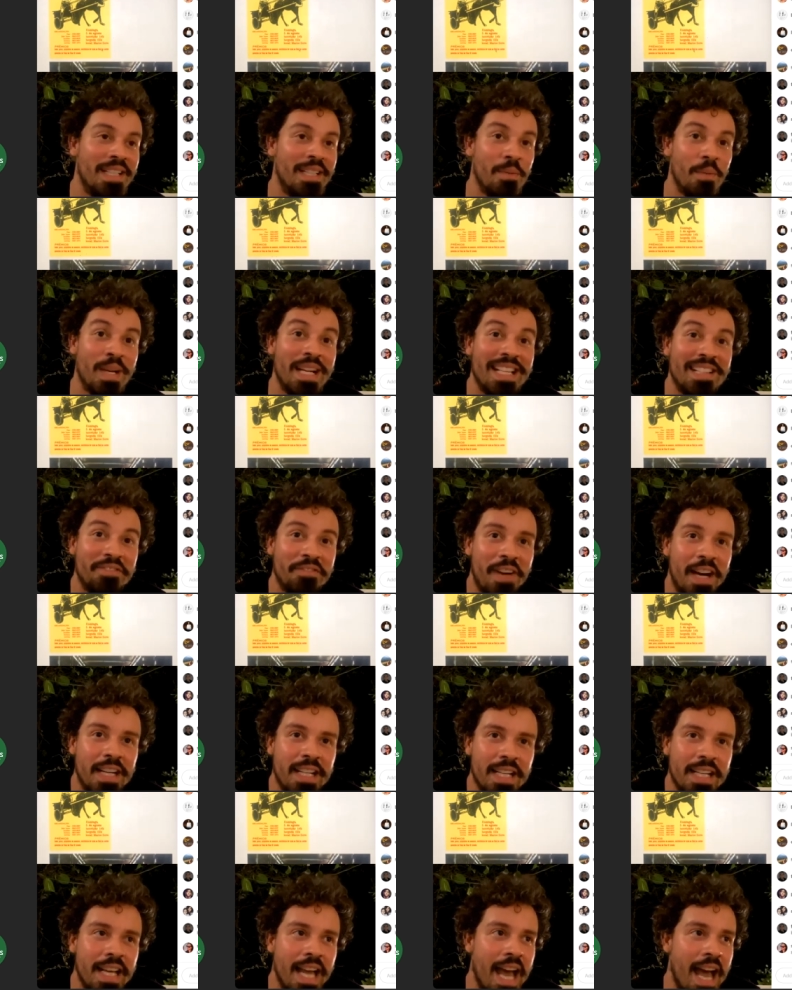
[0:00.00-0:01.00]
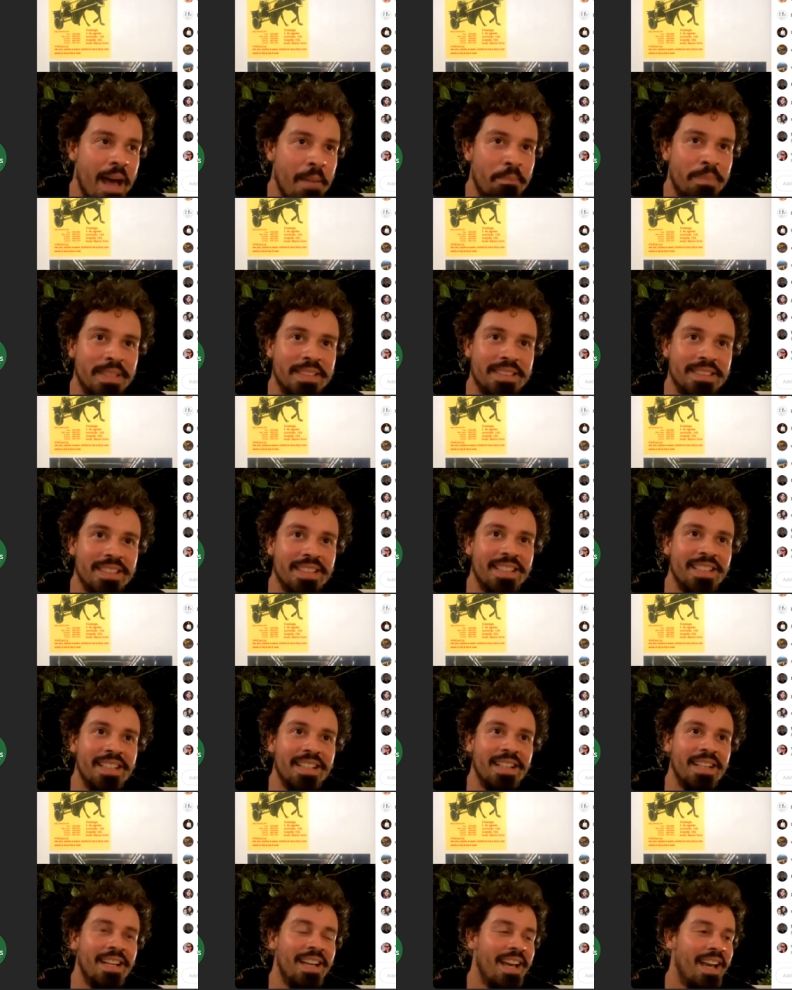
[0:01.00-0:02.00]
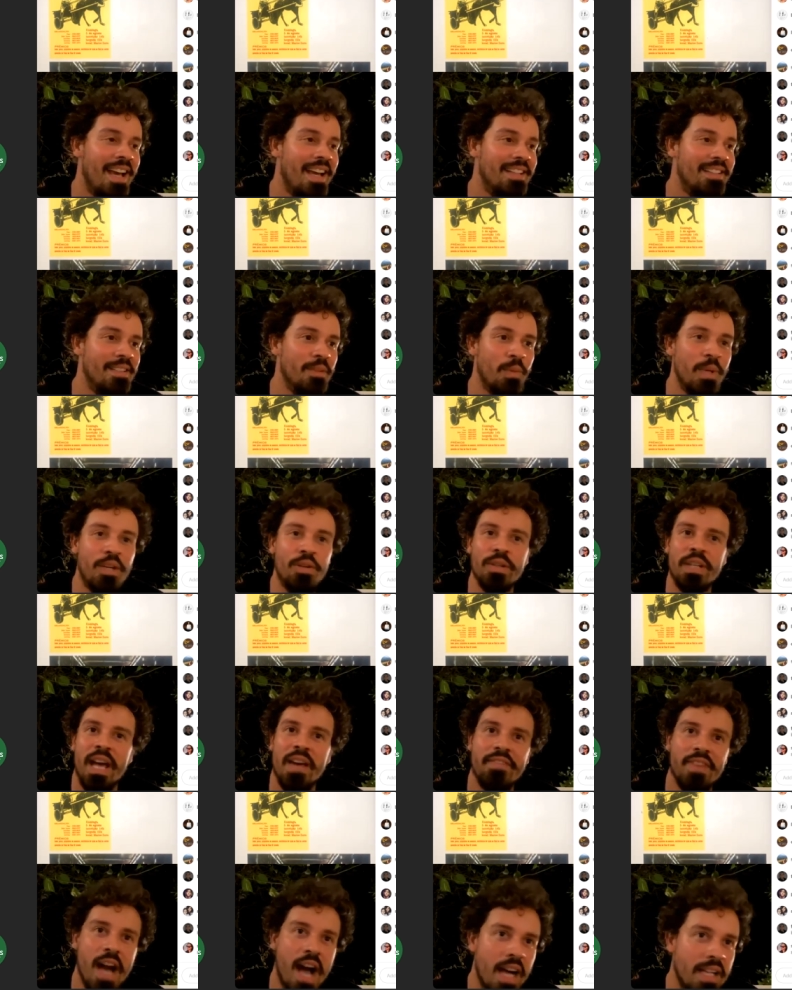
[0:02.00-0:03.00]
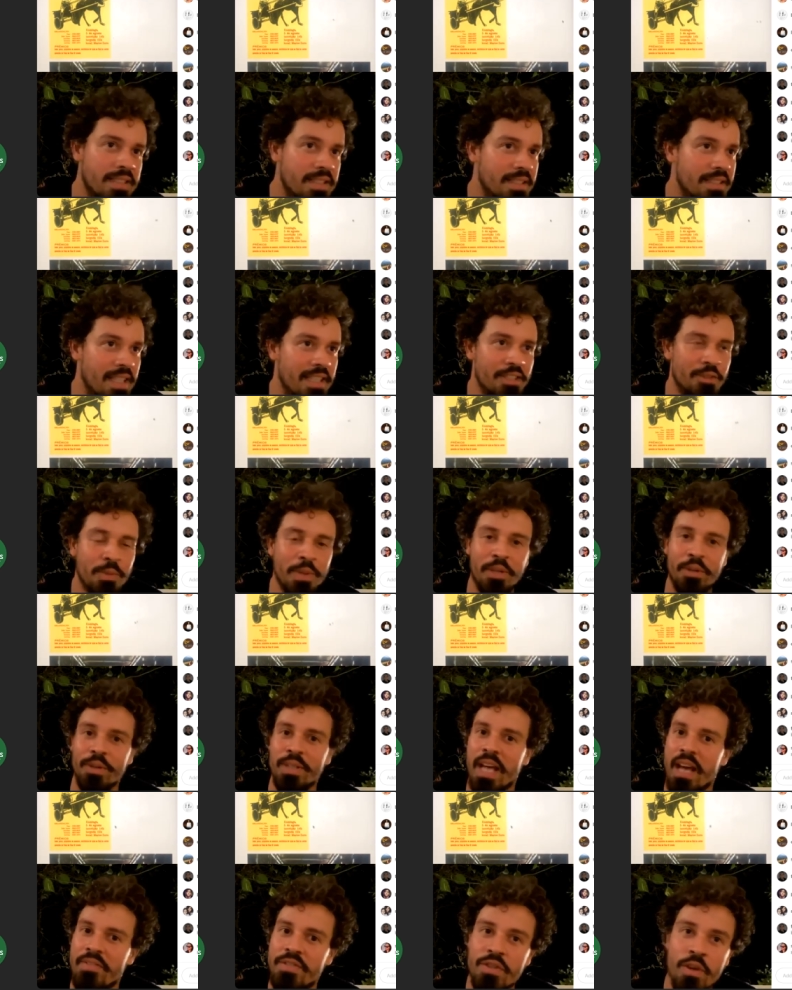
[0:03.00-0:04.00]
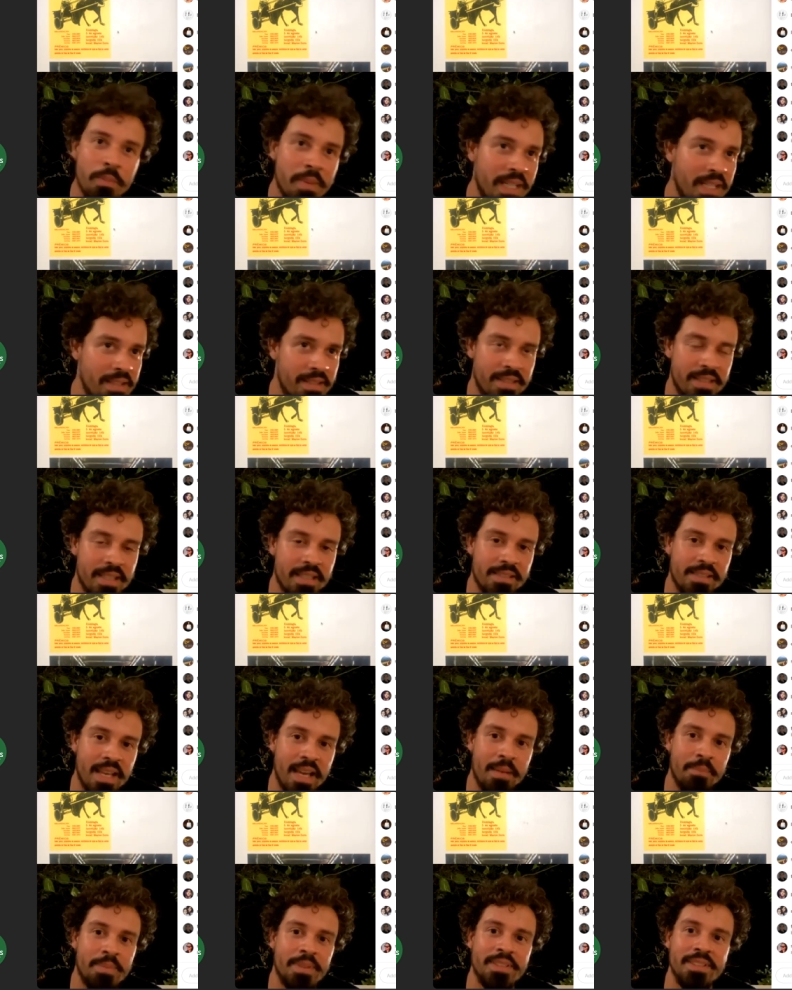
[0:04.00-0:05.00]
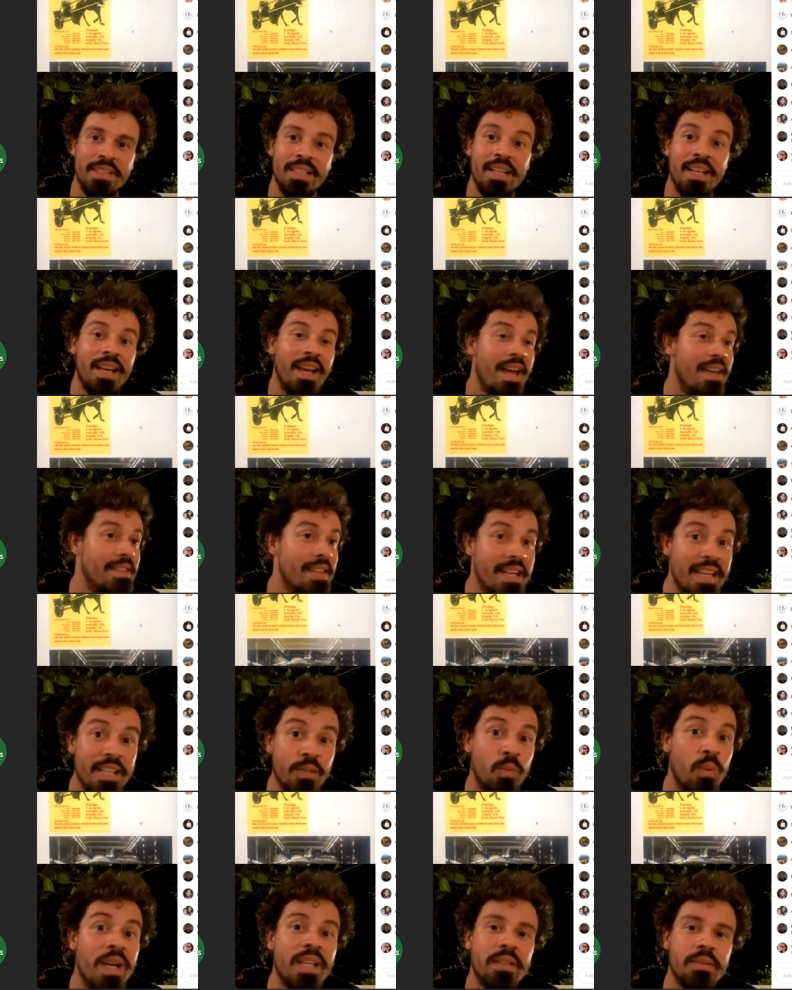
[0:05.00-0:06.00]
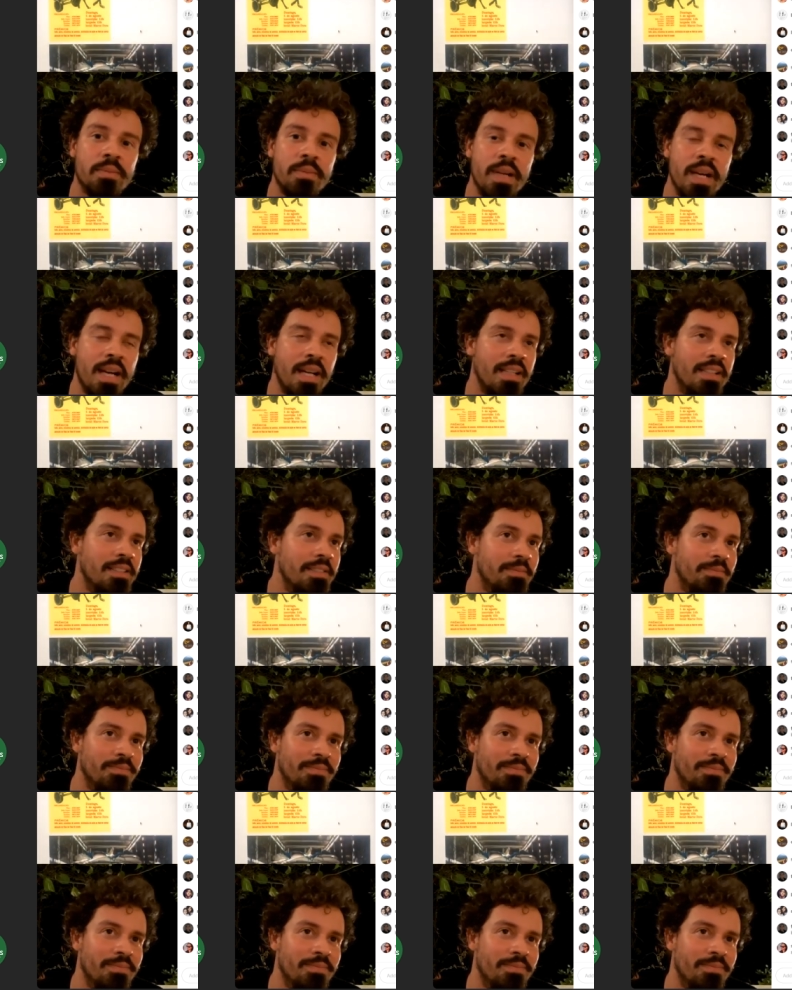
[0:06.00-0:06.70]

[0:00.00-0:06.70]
it finally happened. And we could have accidents, we could have so many things happen. And then it went well.